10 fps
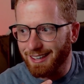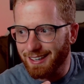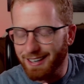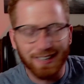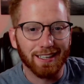
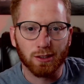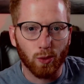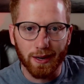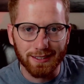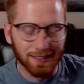it gets
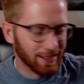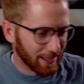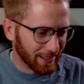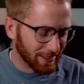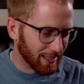
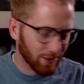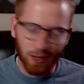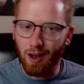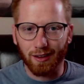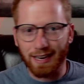crazy. There's
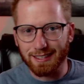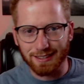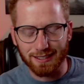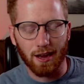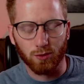all kinds of
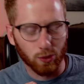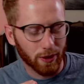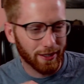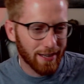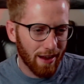stuff. So we're
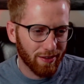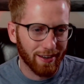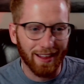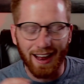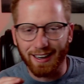going to dive into
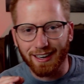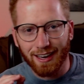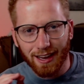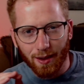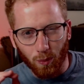that.
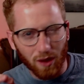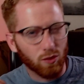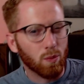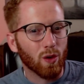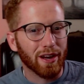We'll have a
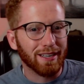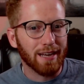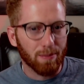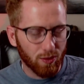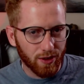more
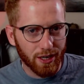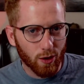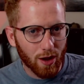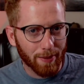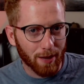in-depth video
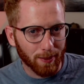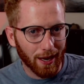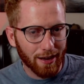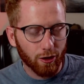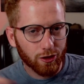coming up
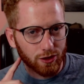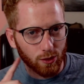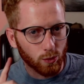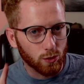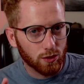later,
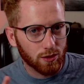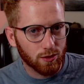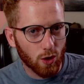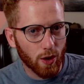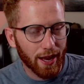so
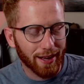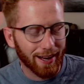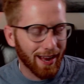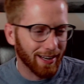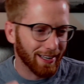go ahead
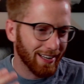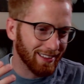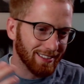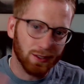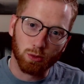and hit
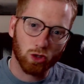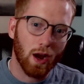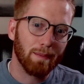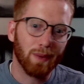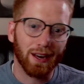the
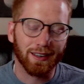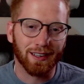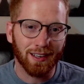subscribe button,